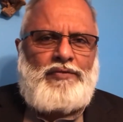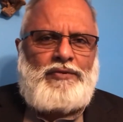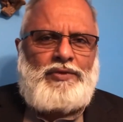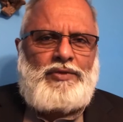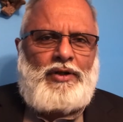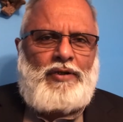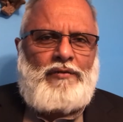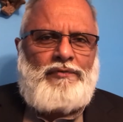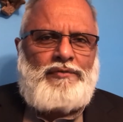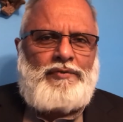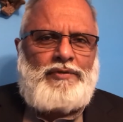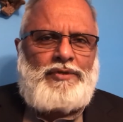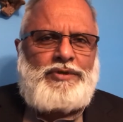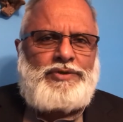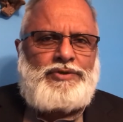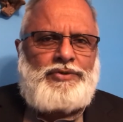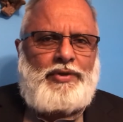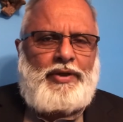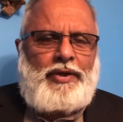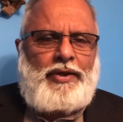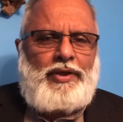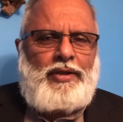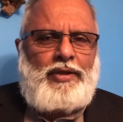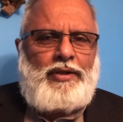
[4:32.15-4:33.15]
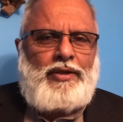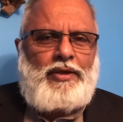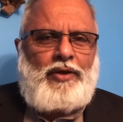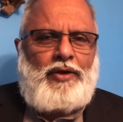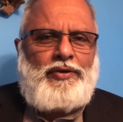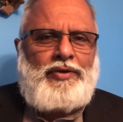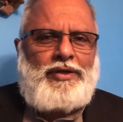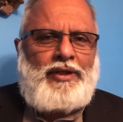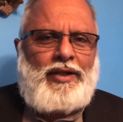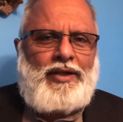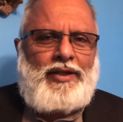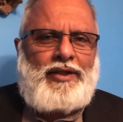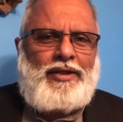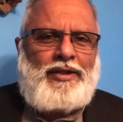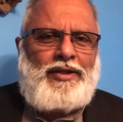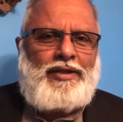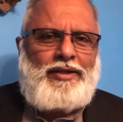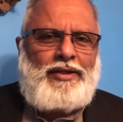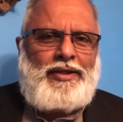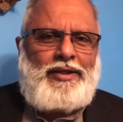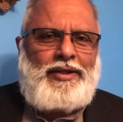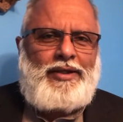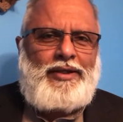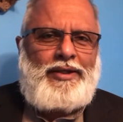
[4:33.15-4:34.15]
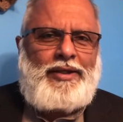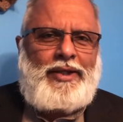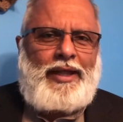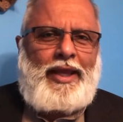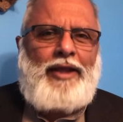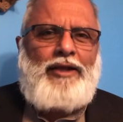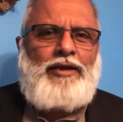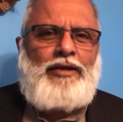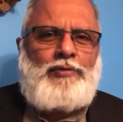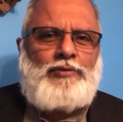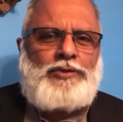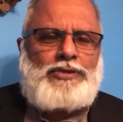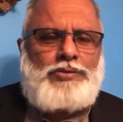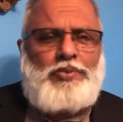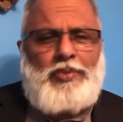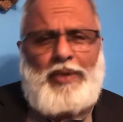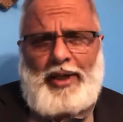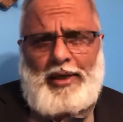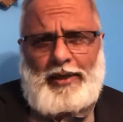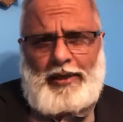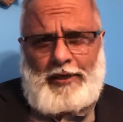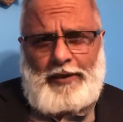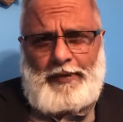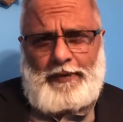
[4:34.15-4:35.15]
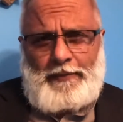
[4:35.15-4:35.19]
of Israel until the, the kingdom split.